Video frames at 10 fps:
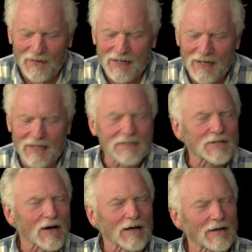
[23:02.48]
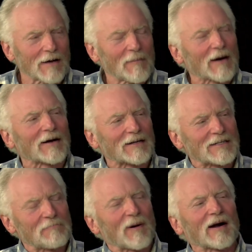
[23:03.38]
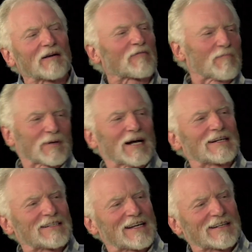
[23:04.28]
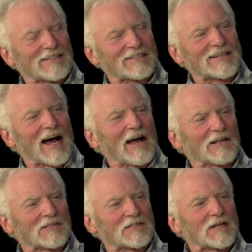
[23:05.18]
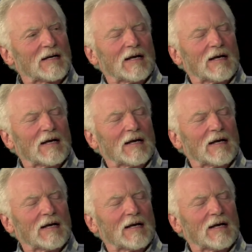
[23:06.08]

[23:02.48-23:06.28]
he, he, saw America departing from continental styles.